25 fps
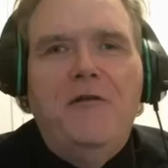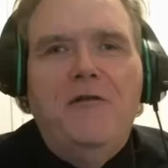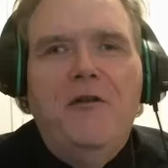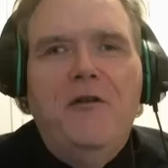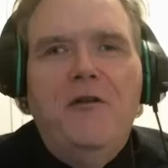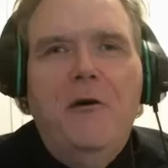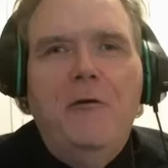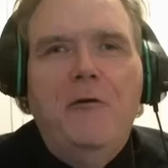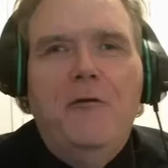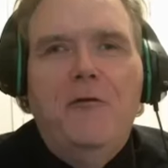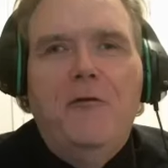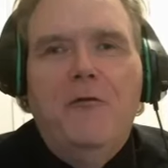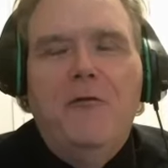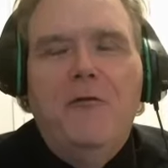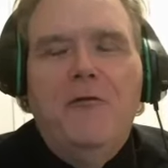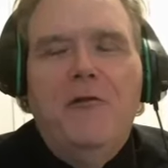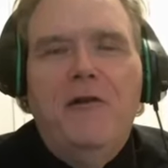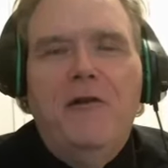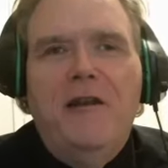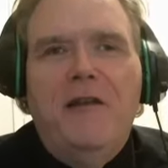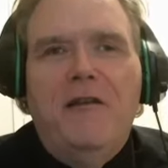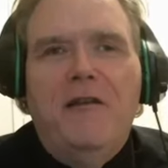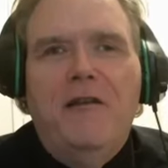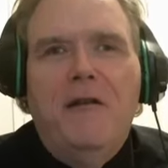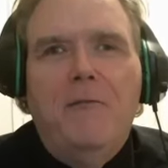pitch a host
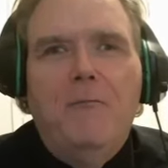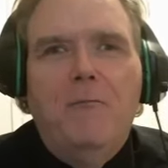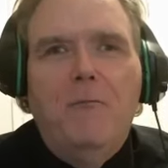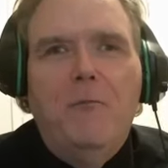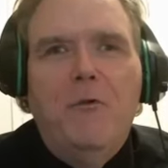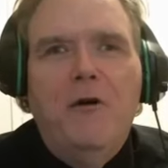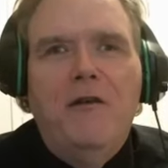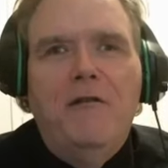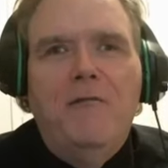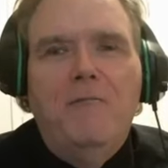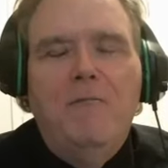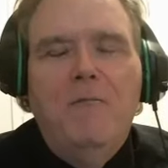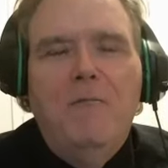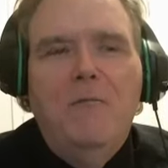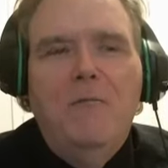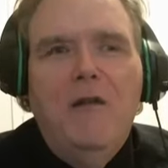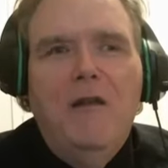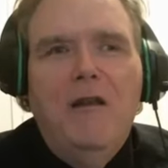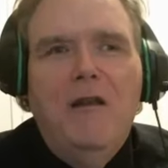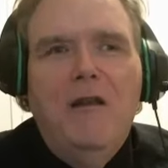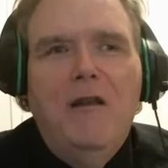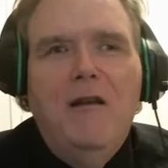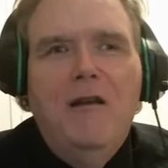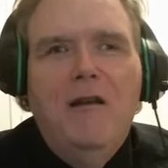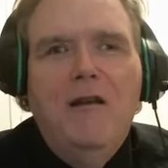through LinkedIn. But
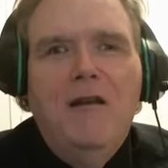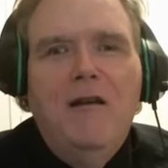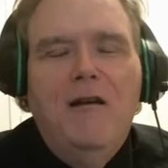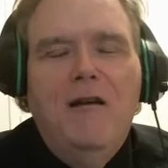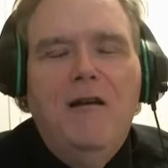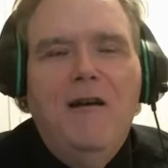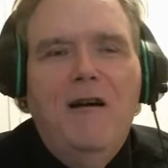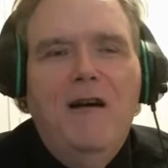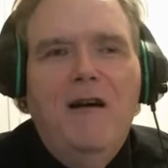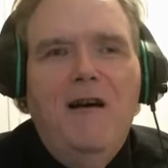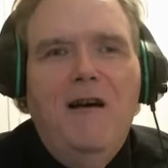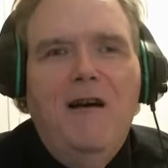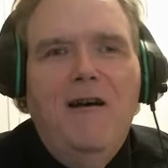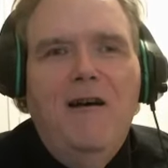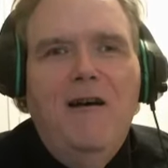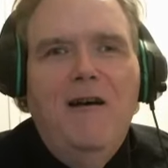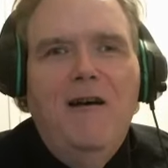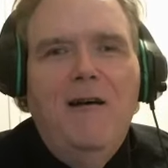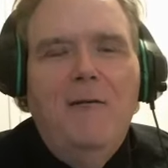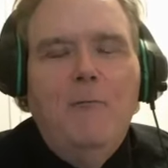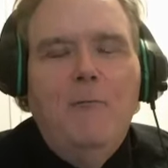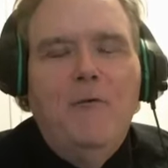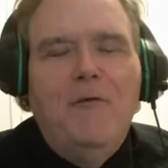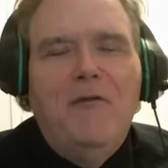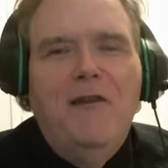
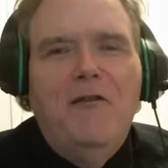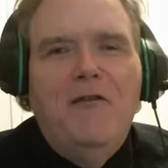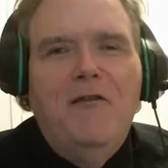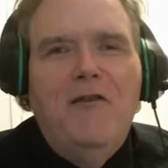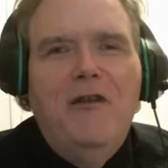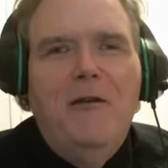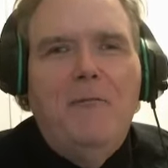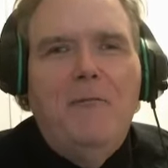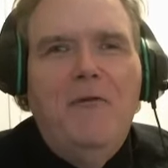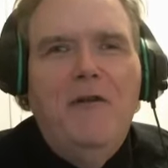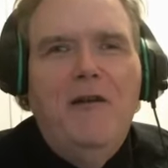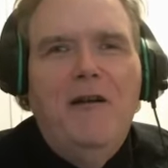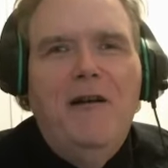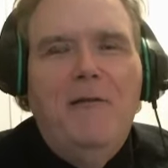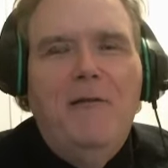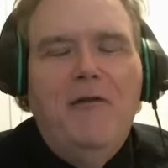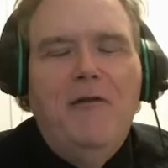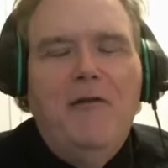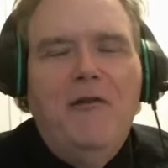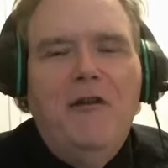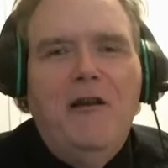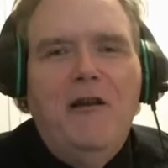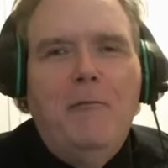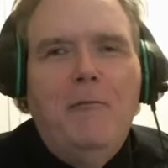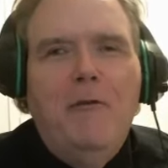that's something I have
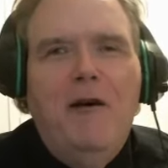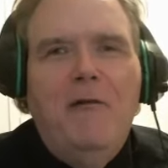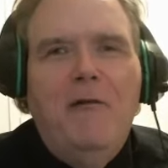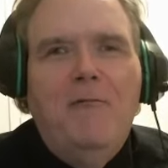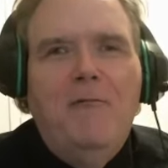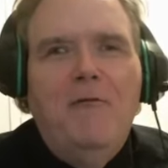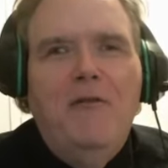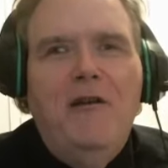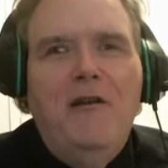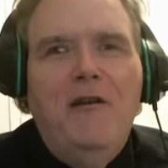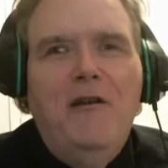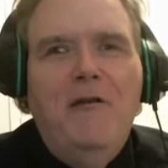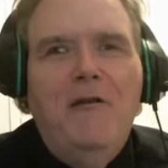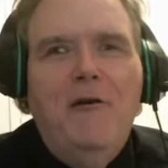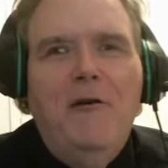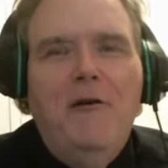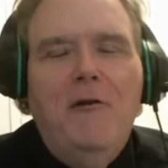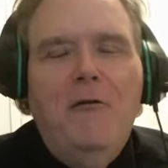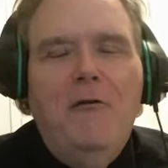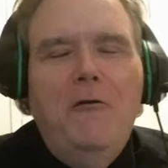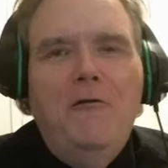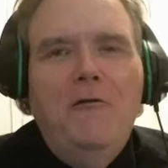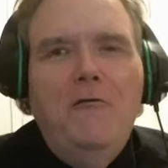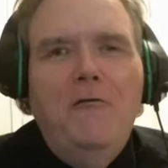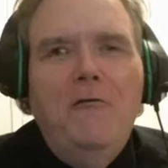to think about:
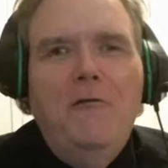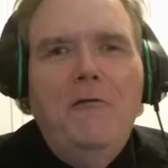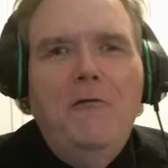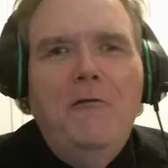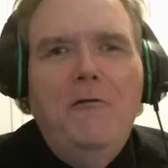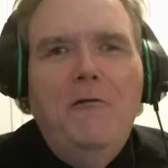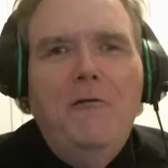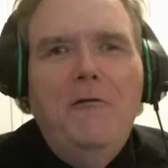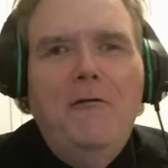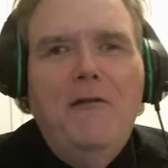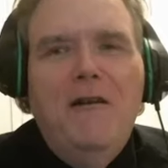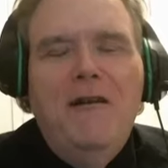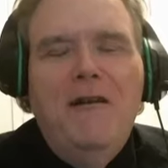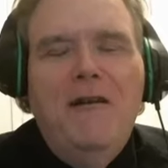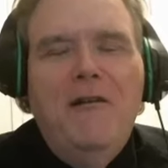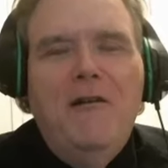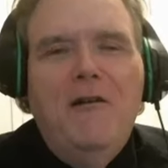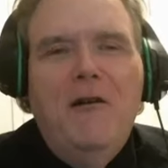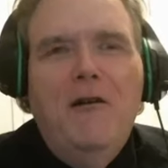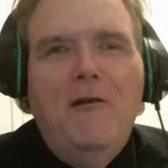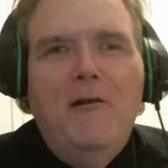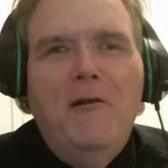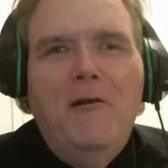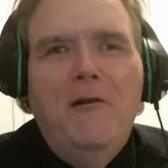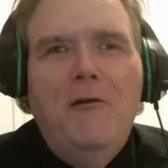video and
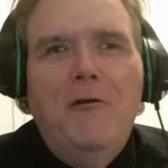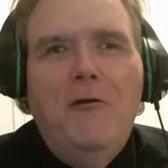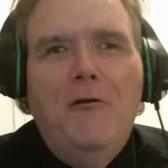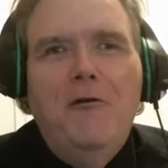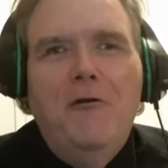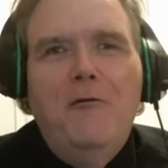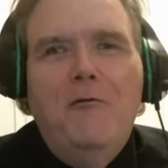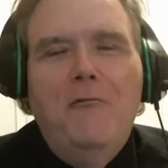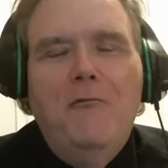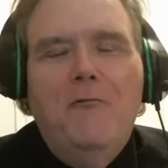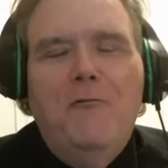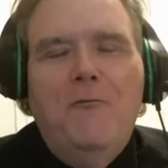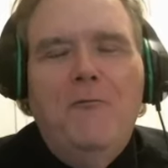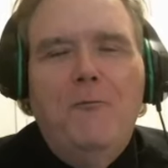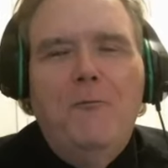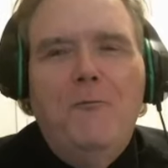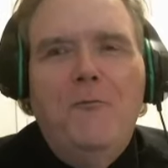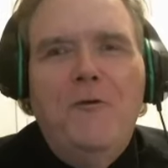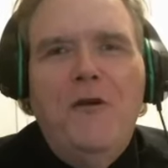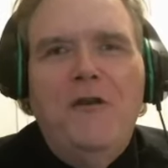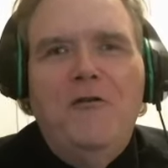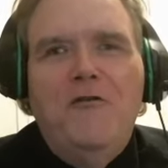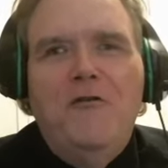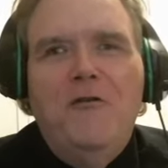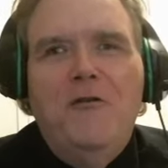audio
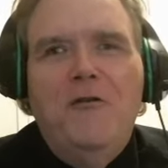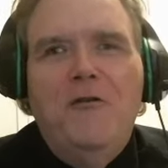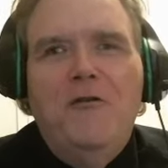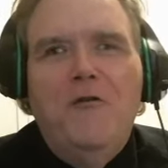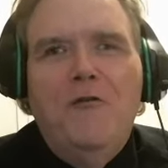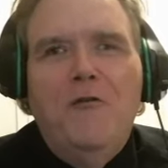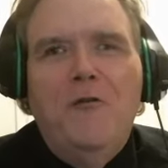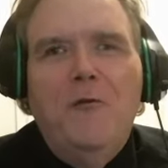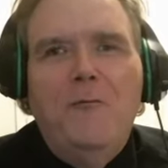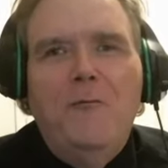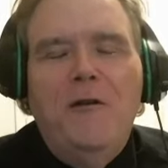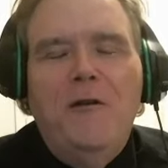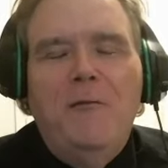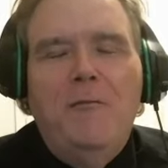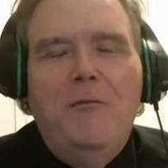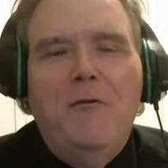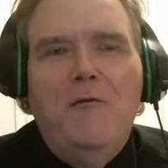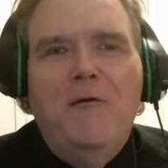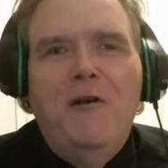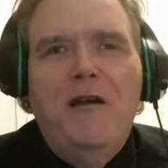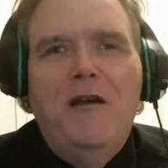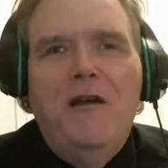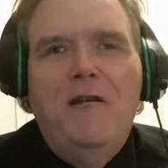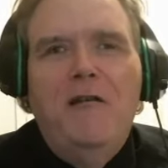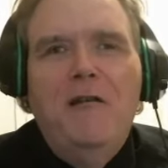pitches for people
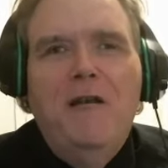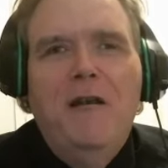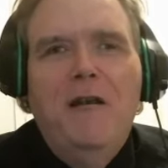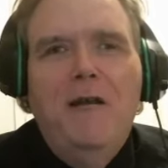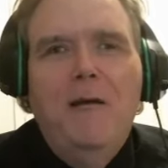that